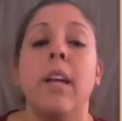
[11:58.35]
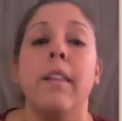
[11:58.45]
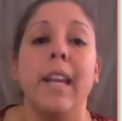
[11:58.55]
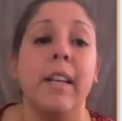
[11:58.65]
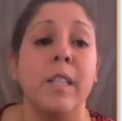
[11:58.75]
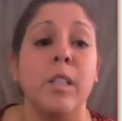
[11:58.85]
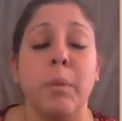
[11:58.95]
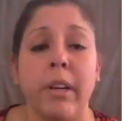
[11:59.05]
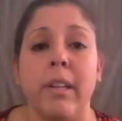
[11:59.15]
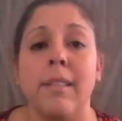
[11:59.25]
they can
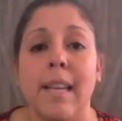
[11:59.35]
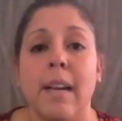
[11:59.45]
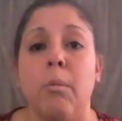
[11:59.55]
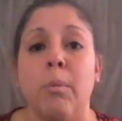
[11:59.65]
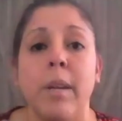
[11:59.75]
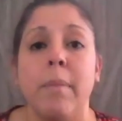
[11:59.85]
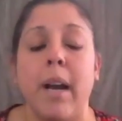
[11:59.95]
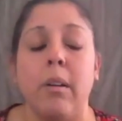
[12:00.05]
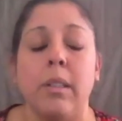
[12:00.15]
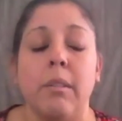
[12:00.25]
experience that
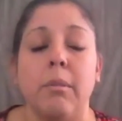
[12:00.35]
rebound in